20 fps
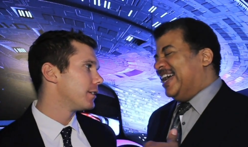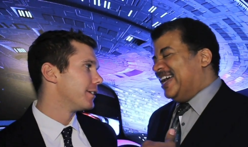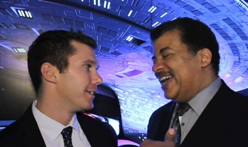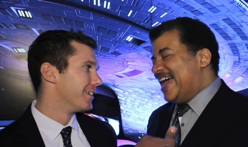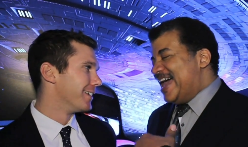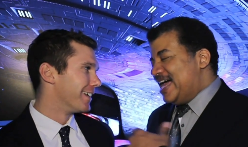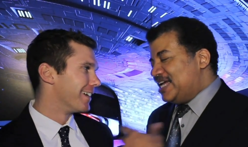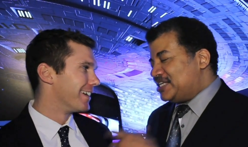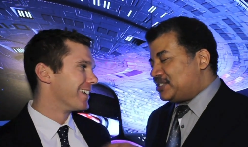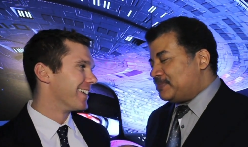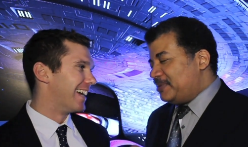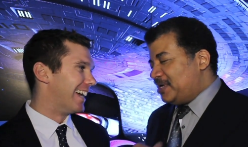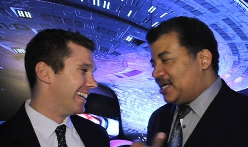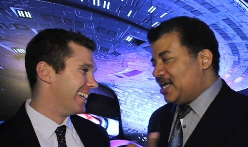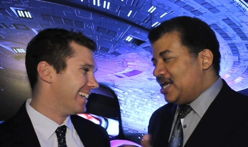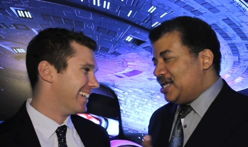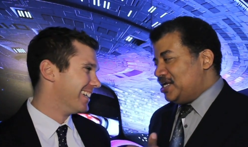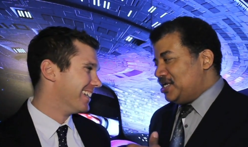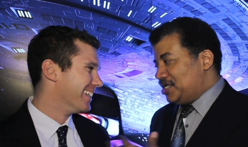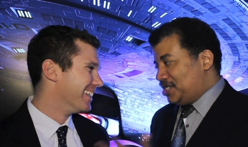Speaker 1: Ask me again
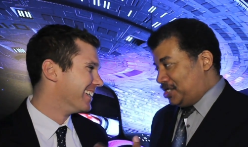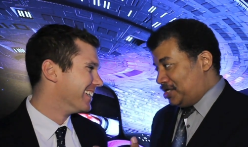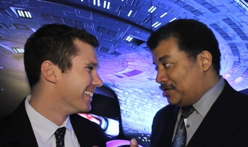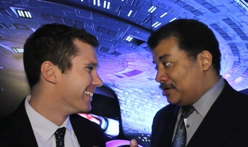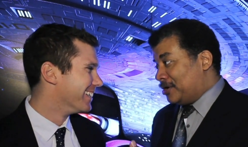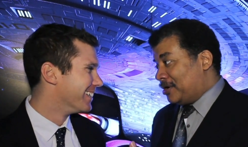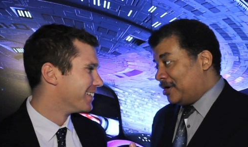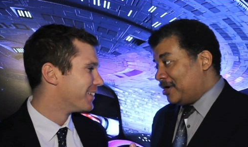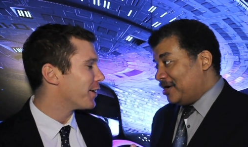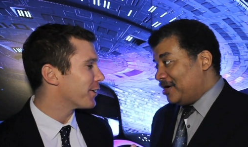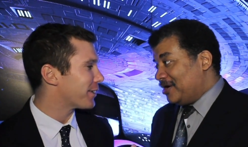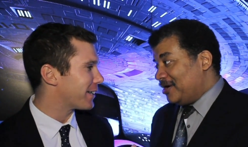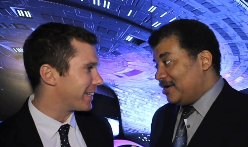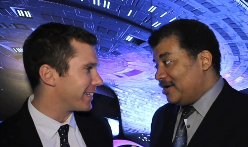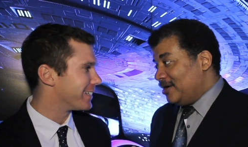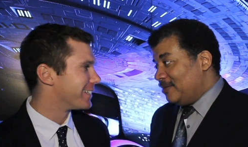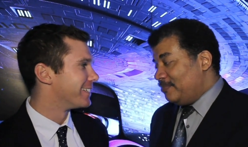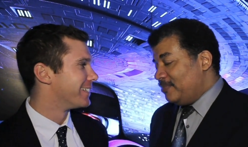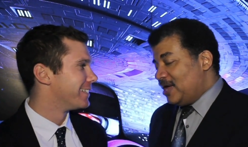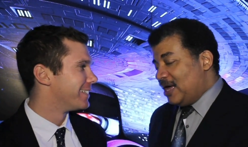in a year. Okay.
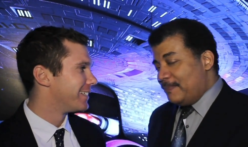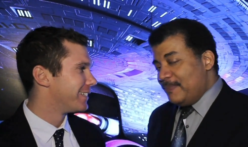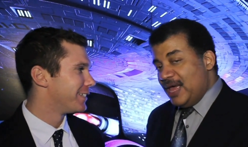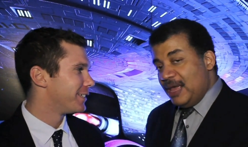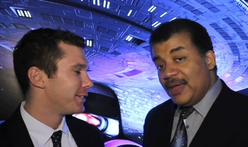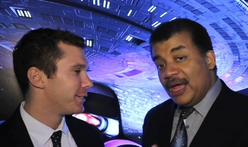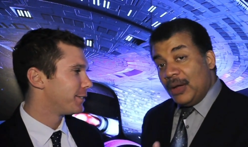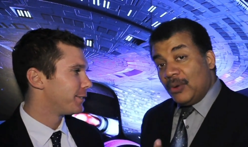Uh, maybe I